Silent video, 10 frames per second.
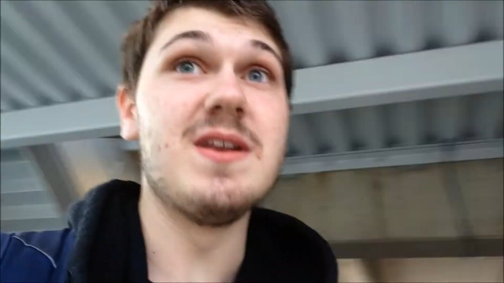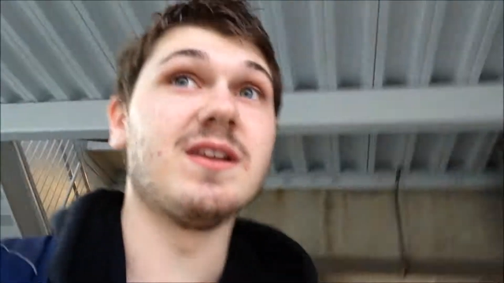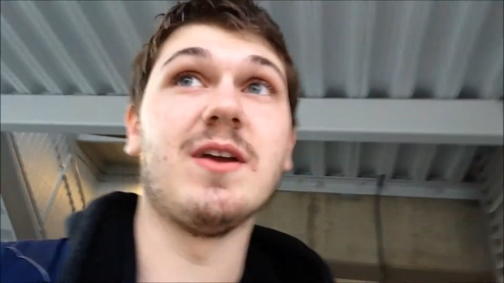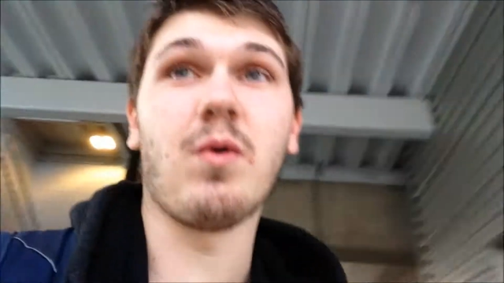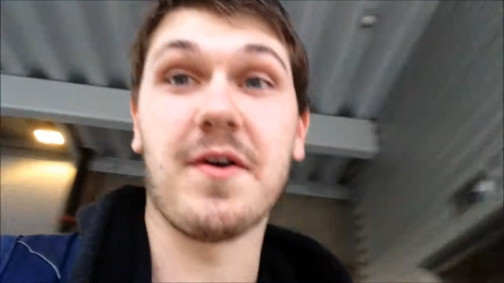
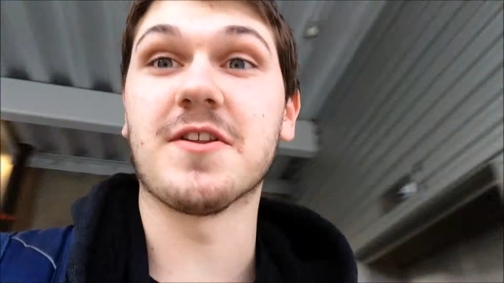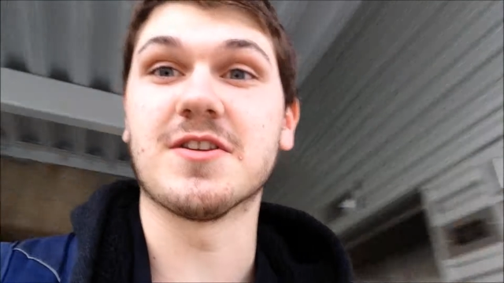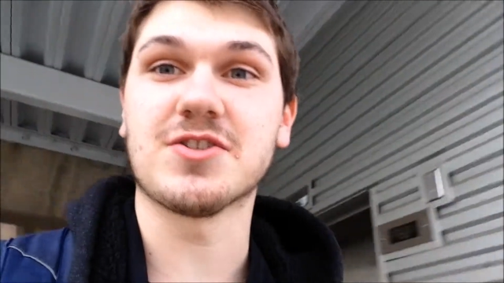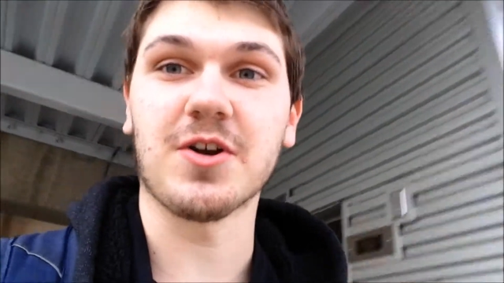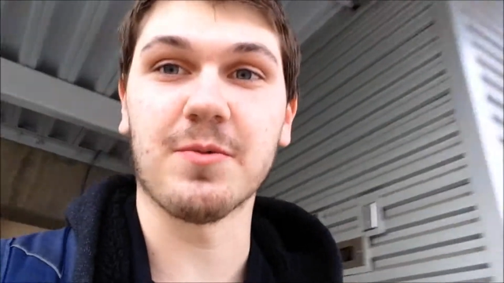immediately
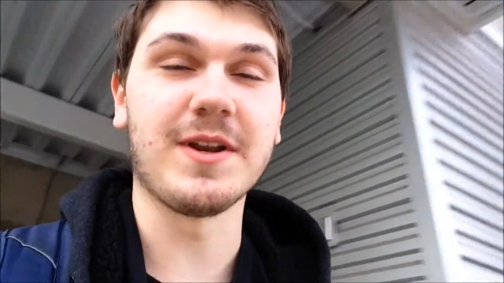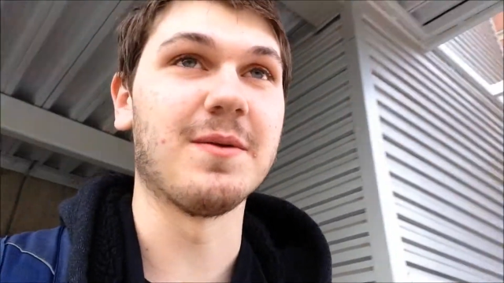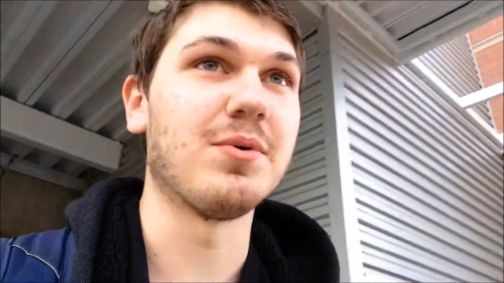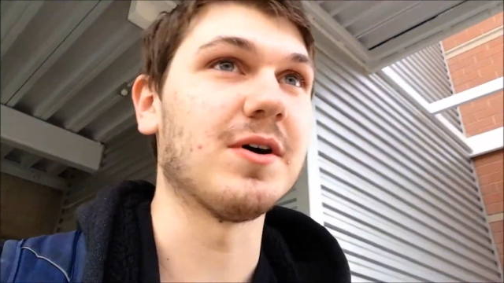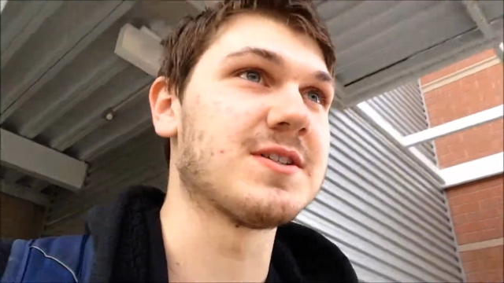wanted to start
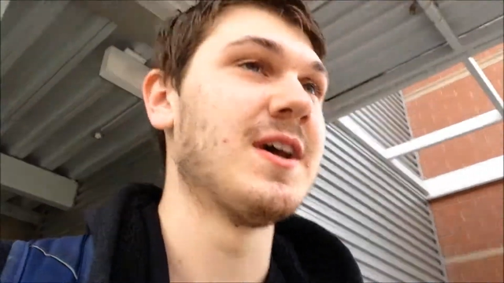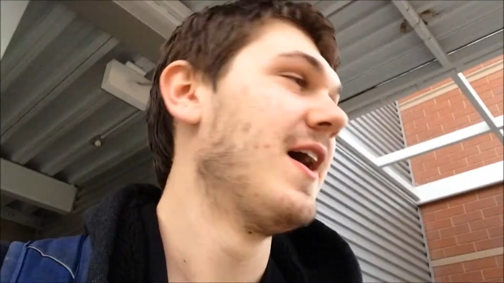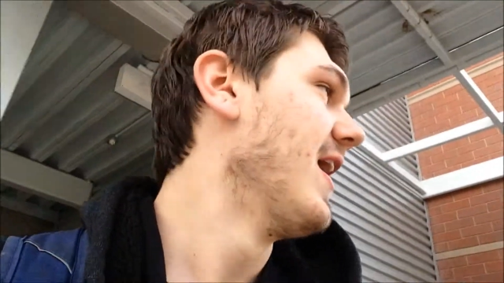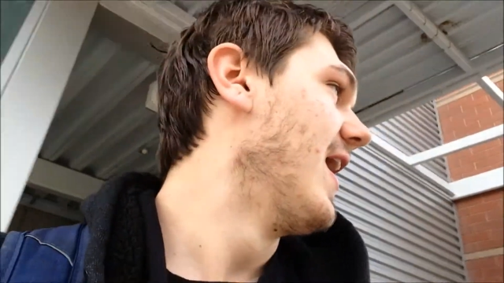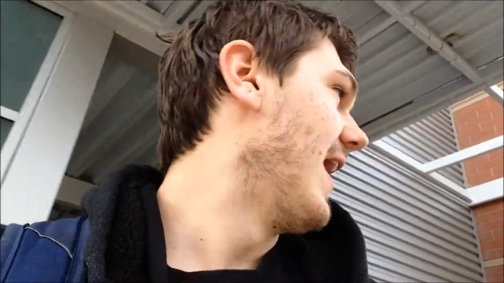reading
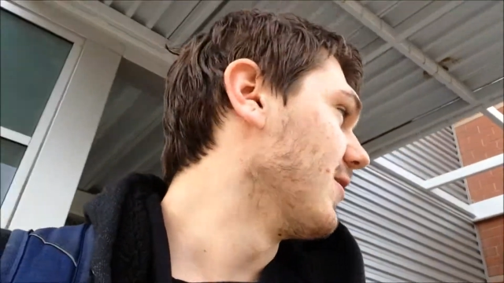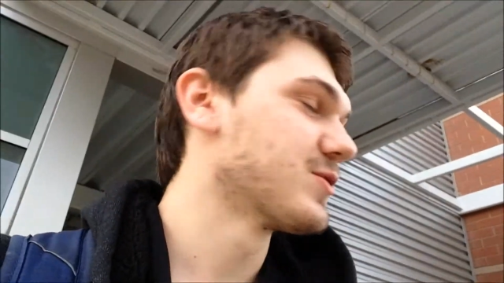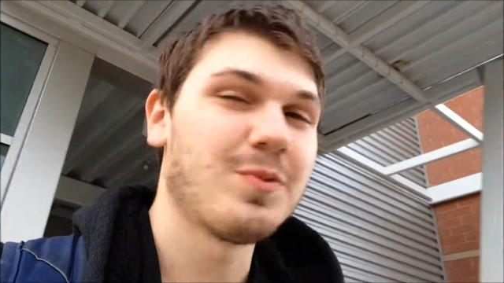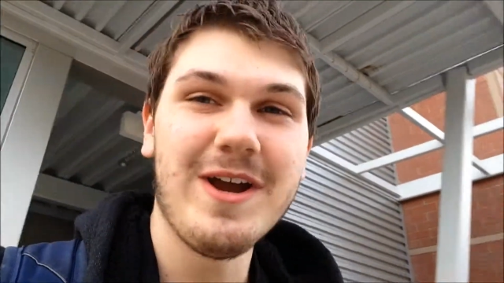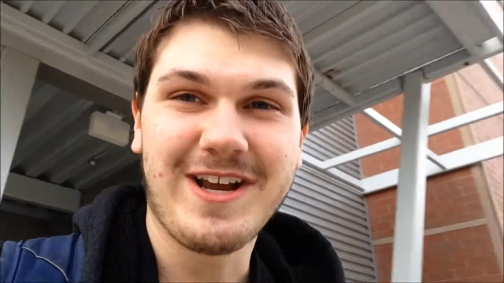books.
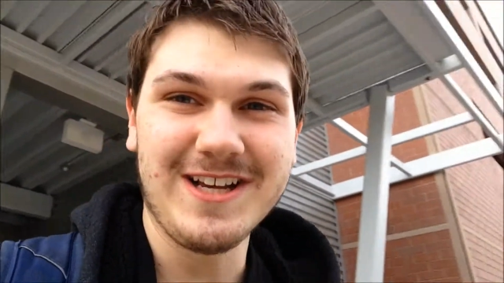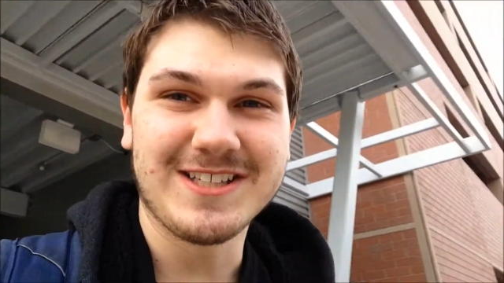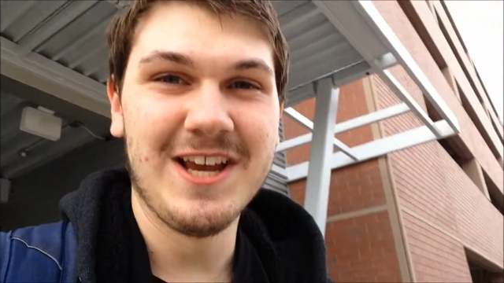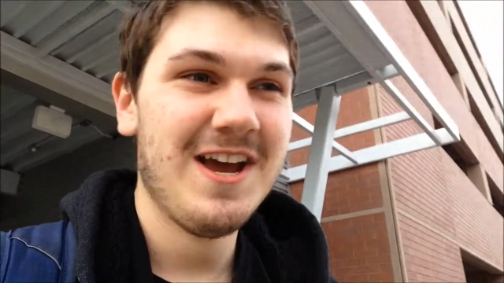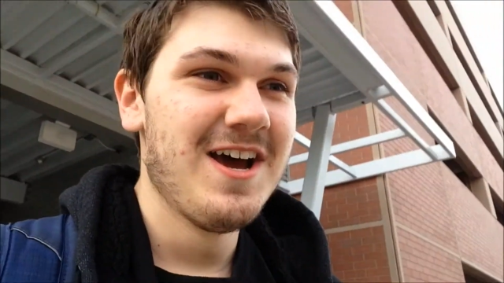And it was weird
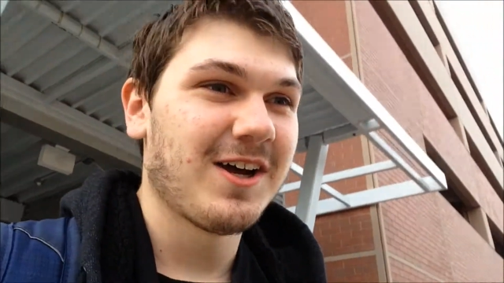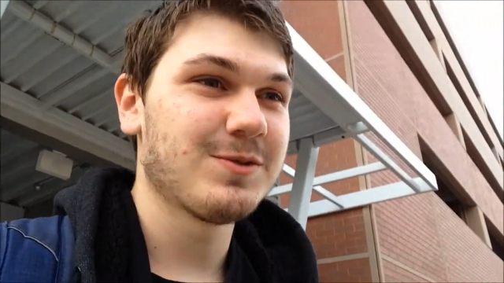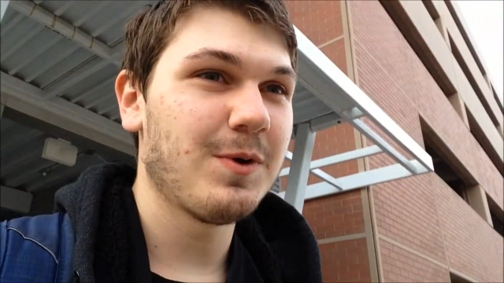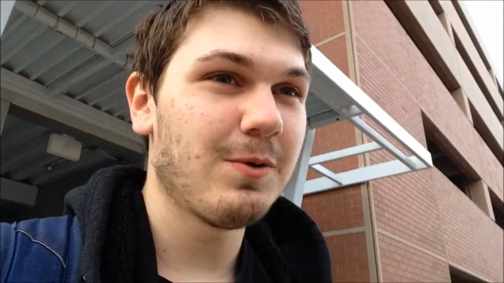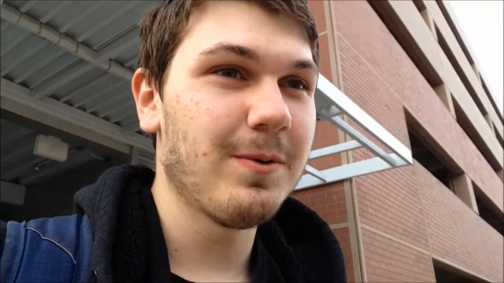because
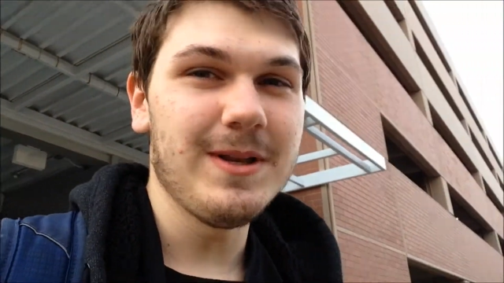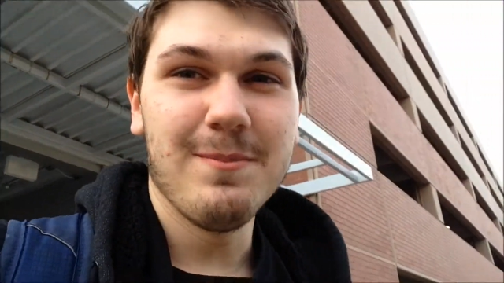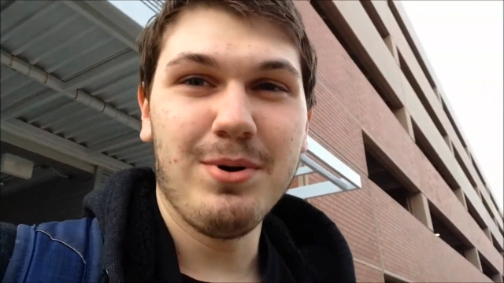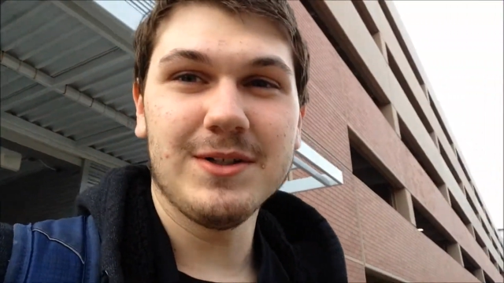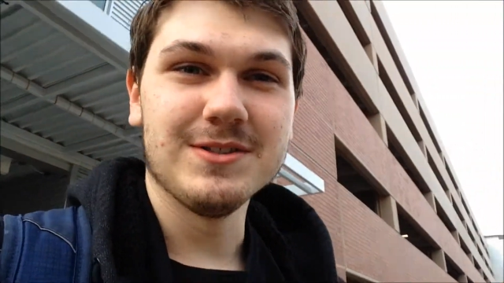we were
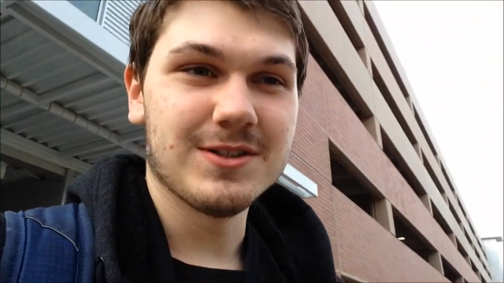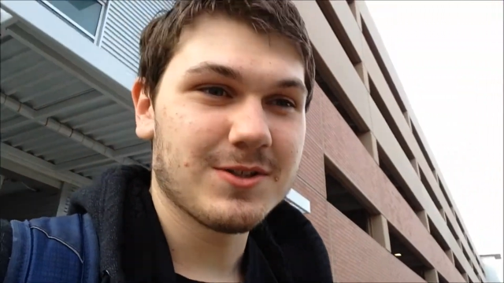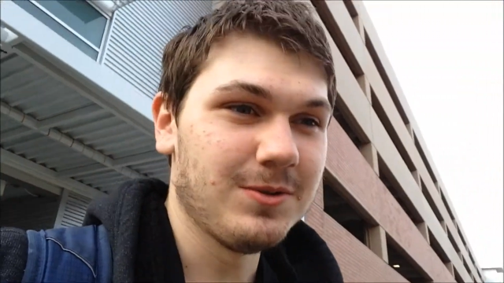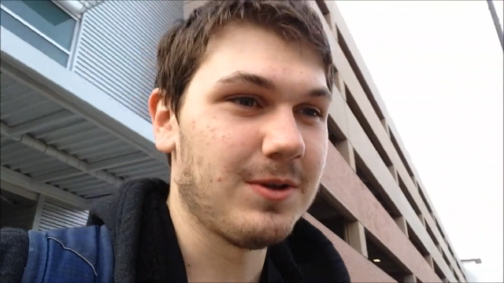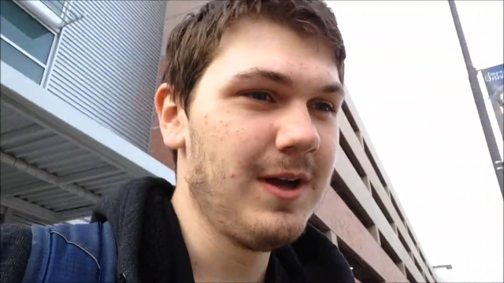reading books in
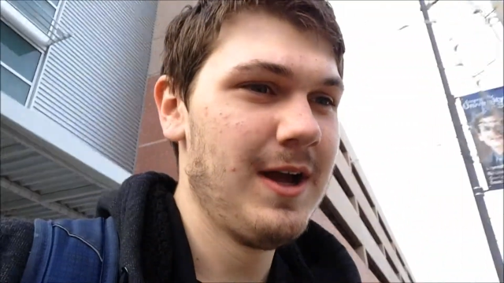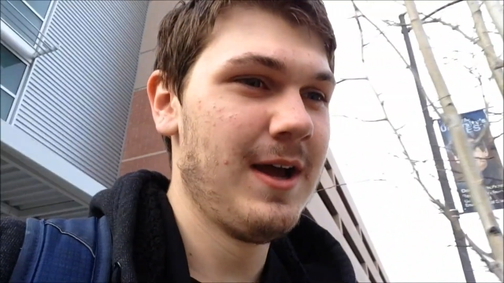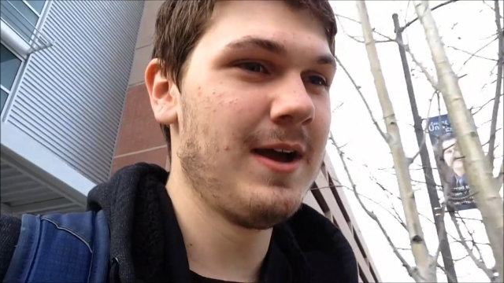school,